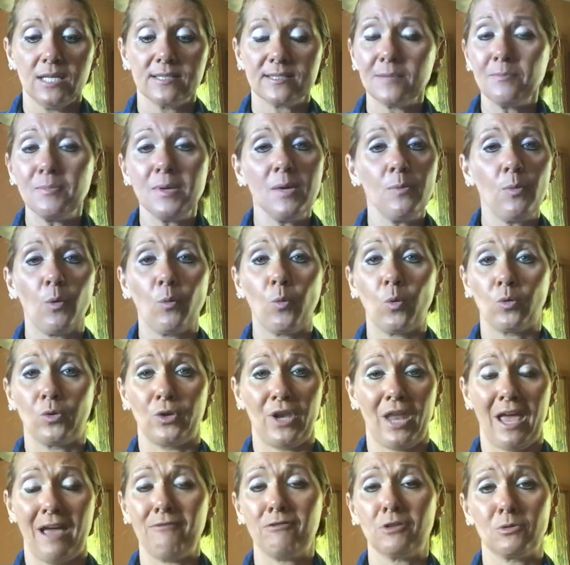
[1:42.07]
Some people will
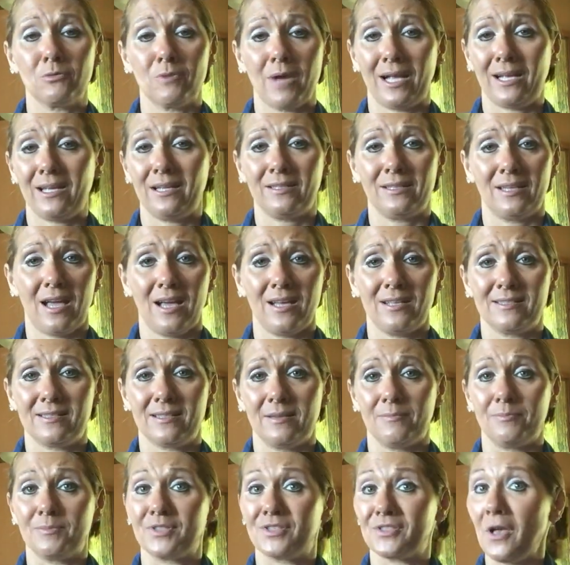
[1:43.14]
never recognize
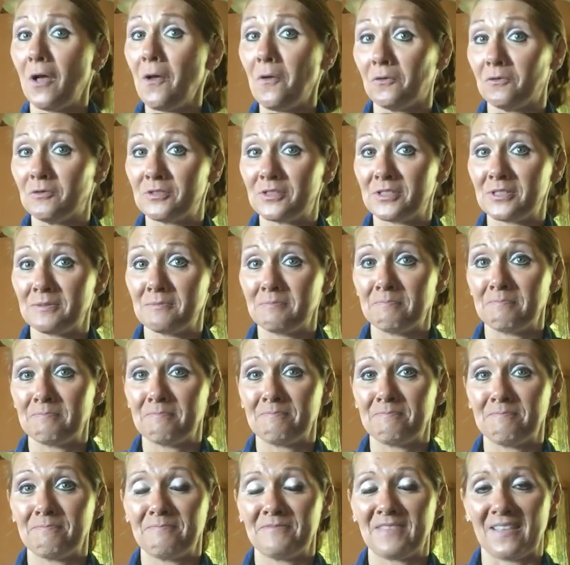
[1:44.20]
themselves
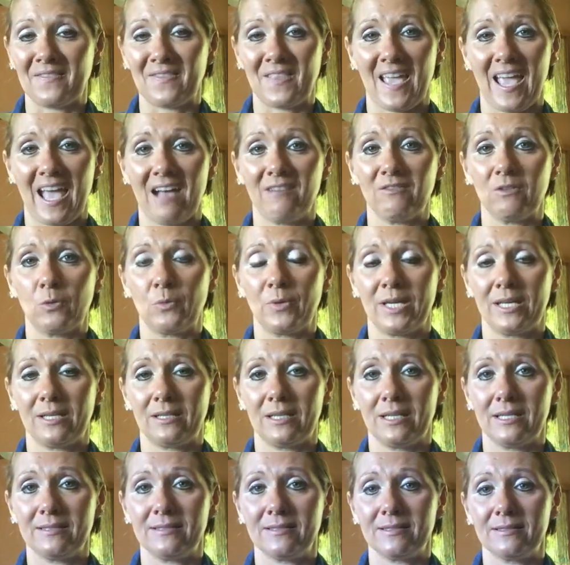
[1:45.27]
that they have a
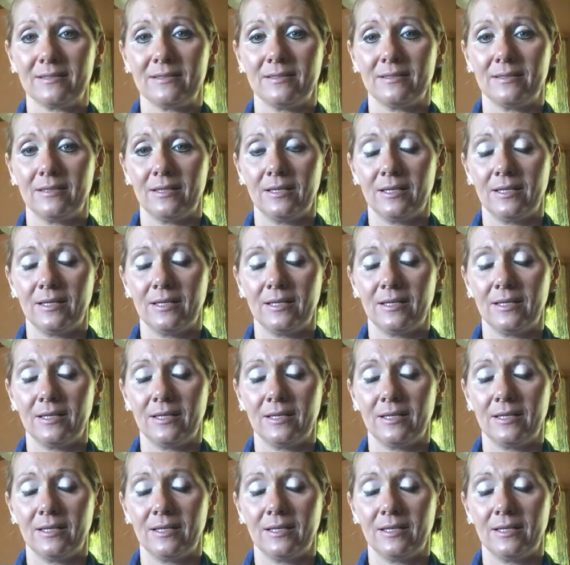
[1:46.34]
weakness.